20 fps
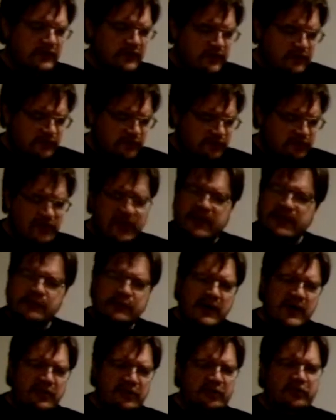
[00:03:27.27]

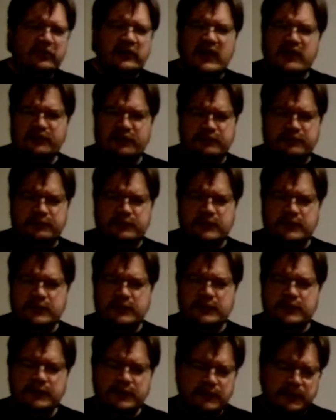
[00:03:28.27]
Psychopaths love them.
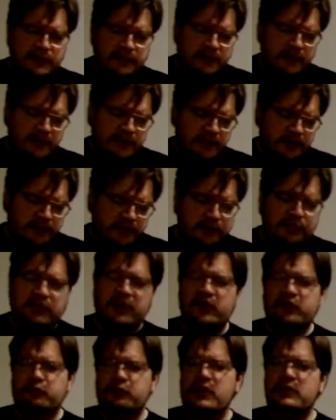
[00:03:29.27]

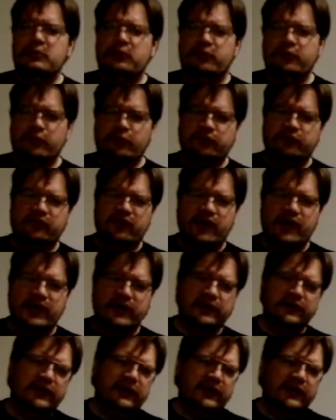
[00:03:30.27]
Depressed people, you'll find,